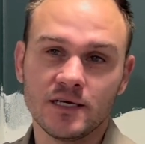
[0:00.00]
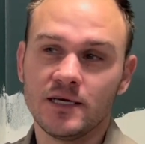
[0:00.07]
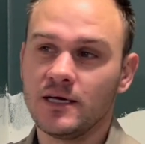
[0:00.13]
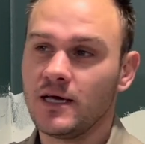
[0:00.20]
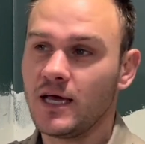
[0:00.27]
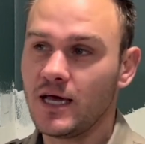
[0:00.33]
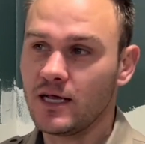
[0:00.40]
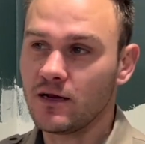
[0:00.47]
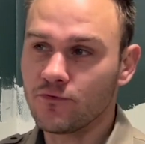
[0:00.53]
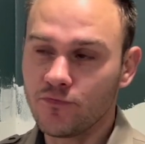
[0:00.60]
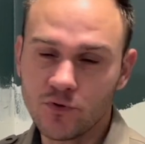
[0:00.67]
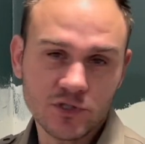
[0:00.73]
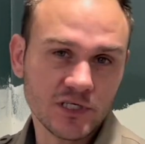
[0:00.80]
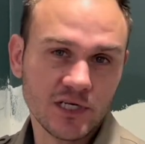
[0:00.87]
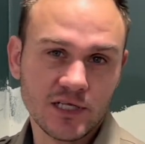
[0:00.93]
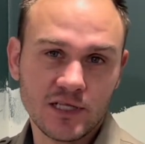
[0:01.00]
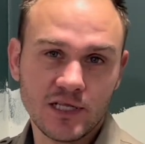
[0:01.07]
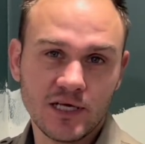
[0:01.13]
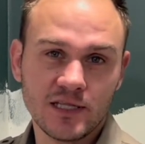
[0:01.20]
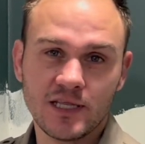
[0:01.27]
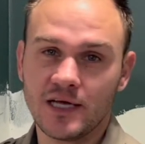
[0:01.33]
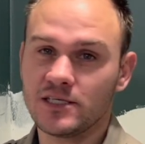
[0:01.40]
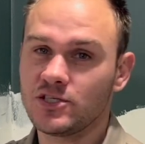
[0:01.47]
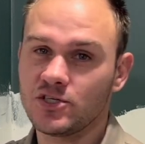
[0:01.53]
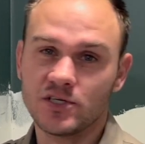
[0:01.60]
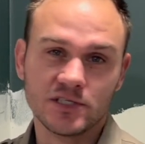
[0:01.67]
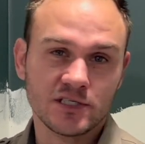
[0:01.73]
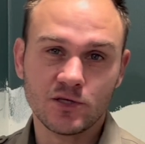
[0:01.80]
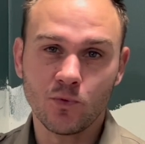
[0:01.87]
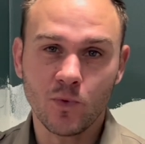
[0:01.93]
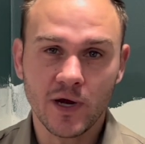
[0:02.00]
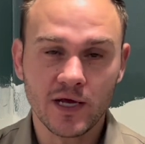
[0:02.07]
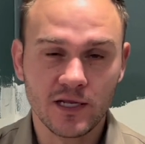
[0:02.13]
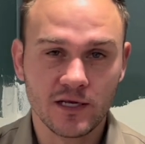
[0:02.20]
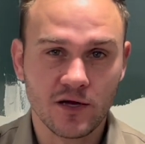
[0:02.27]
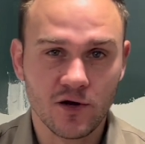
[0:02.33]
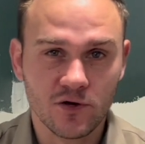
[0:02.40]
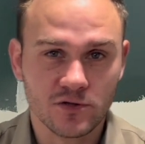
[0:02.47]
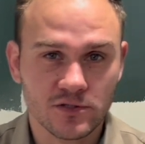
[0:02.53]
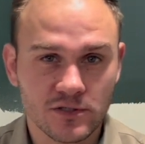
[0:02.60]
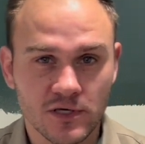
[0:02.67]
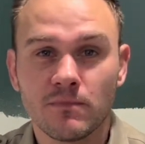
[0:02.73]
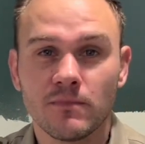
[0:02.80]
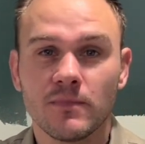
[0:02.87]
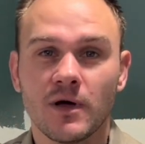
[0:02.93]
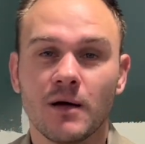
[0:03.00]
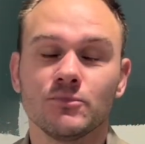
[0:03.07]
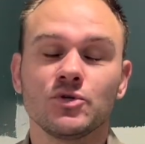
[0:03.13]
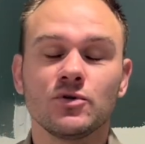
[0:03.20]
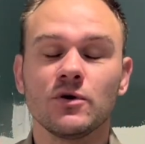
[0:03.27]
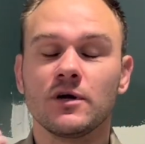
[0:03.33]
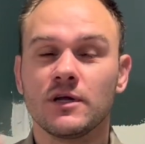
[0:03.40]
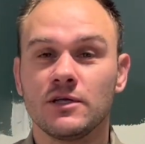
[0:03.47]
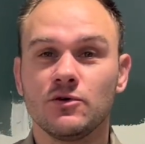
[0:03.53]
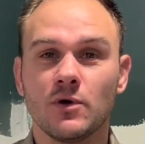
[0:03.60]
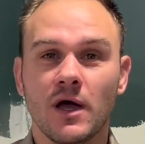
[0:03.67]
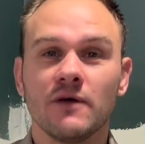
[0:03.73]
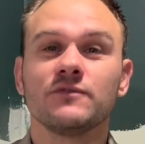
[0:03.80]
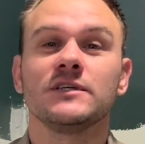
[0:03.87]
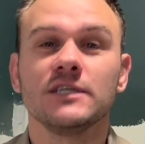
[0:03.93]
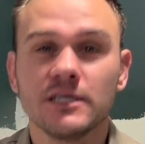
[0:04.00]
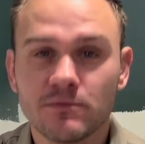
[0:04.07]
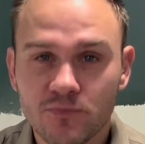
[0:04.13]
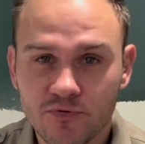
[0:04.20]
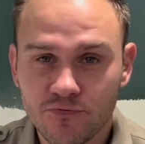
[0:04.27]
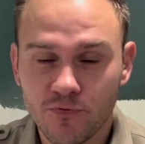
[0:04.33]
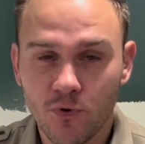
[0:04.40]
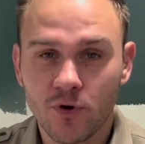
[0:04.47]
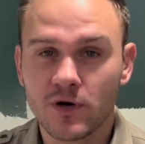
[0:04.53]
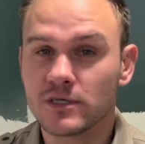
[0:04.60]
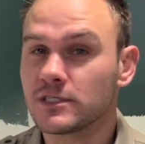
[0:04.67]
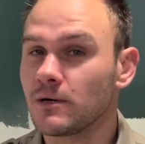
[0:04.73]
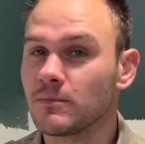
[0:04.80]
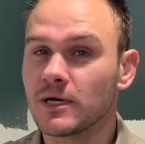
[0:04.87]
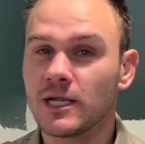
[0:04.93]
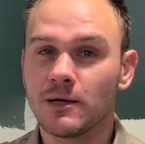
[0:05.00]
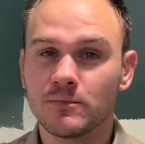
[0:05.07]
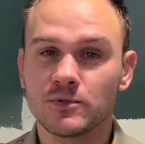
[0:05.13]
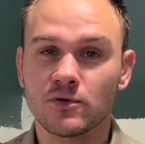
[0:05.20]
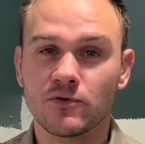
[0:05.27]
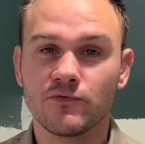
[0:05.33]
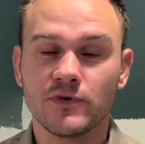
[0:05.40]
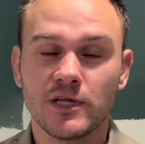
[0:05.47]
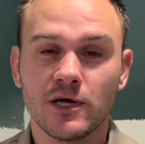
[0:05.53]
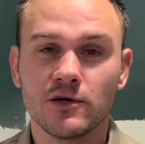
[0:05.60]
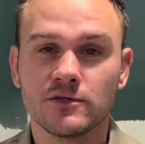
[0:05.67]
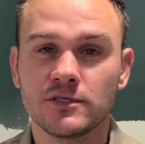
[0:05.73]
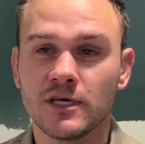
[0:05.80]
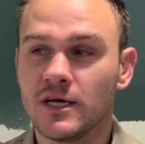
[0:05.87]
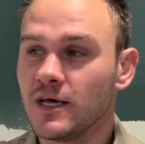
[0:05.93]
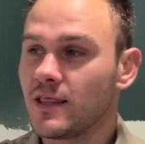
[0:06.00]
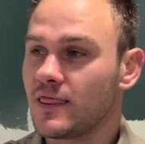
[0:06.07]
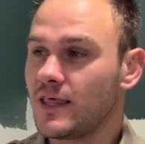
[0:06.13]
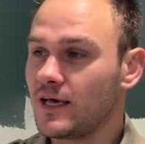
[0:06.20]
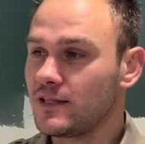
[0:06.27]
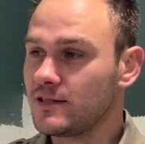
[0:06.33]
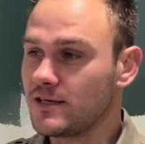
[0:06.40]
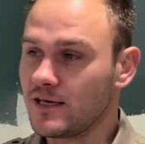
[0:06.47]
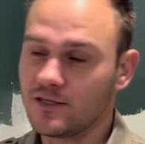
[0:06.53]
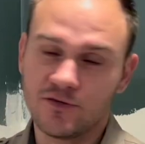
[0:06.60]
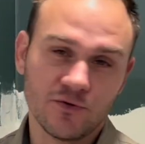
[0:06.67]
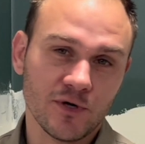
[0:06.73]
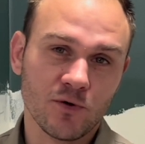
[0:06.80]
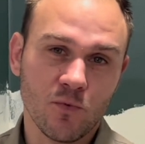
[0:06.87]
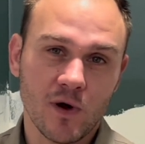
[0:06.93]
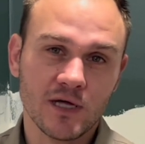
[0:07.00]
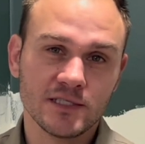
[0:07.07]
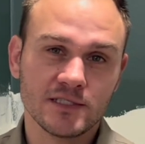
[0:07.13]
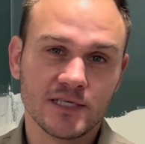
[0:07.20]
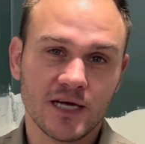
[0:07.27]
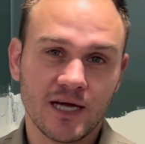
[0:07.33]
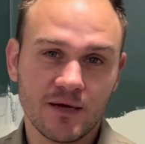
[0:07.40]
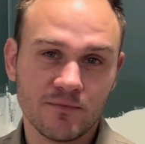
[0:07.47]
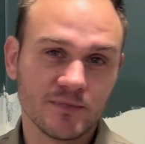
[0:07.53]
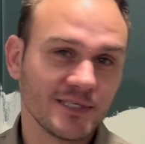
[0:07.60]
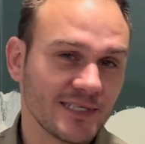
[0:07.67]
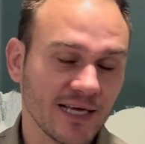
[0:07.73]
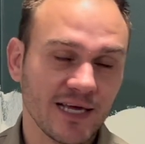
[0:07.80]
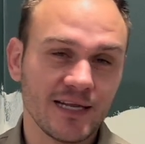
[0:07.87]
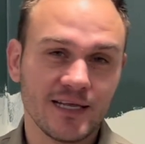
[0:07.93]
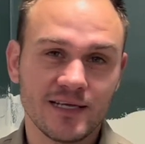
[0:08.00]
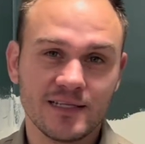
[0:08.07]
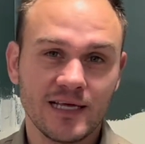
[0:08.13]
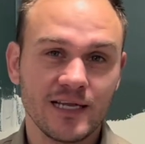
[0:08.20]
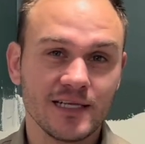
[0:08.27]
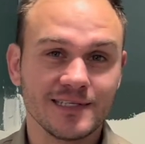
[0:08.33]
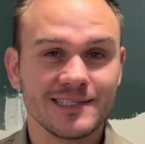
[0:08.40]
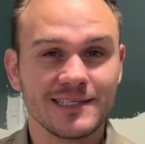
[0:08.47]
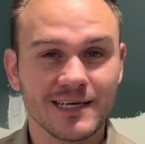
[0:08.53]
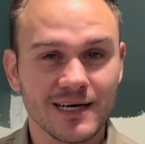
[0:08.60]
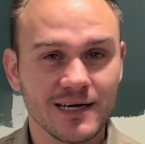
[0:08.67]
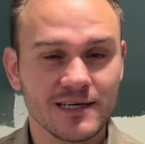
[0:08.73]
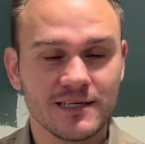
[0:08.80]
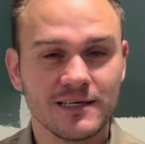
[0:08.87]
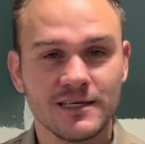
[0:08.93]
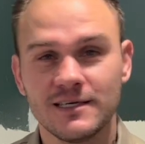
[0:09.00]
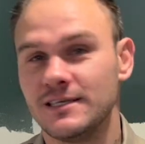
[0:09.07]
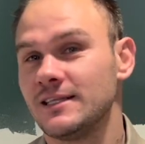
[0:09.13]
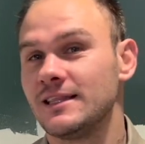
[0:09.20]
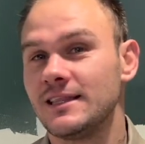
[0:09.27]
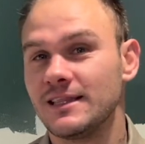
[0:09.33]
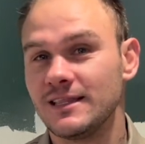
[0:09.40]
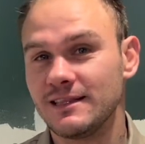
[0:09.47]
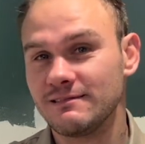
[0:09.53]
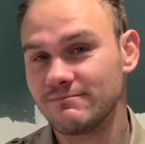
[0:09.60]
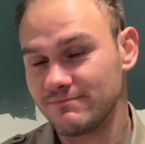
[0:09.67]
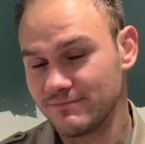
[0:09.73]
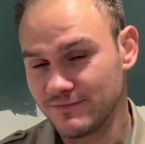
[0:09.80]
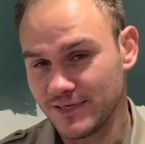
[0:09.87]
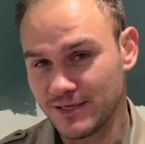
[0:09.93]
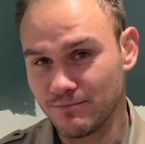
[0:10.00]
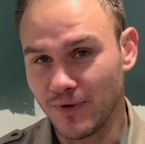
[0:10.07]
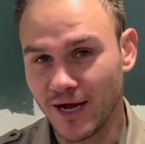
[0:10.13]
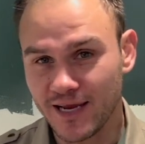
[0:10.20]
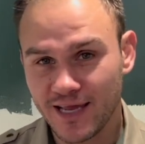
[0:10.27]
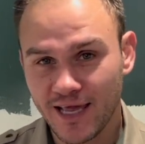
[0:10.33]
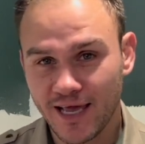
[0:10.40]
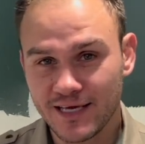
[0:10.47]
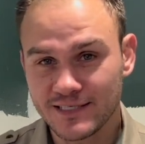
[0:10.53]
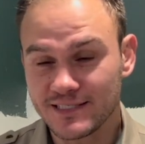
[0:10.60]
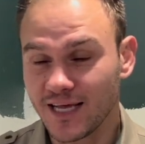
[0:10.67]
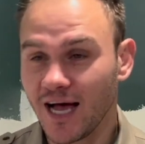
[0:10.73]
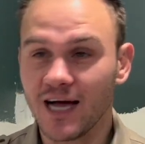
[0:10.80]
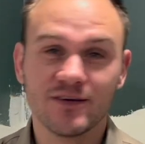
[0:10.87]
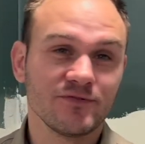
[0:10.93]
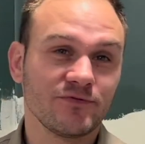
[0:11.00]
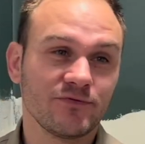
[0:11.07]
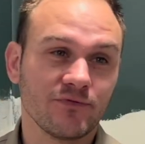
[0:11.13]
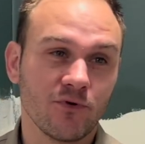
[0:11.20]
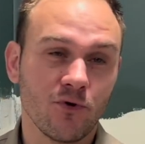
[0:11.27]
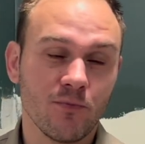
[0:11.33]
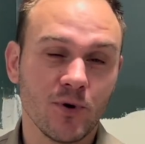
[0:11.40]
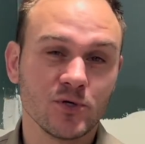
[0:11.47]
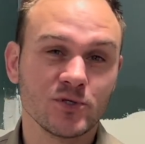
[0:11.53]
And unfortunately, that's just the way it goes. I'm sure you have seen before some clips or videos that they do it one time, sand it, and it's done. In my case, I've almost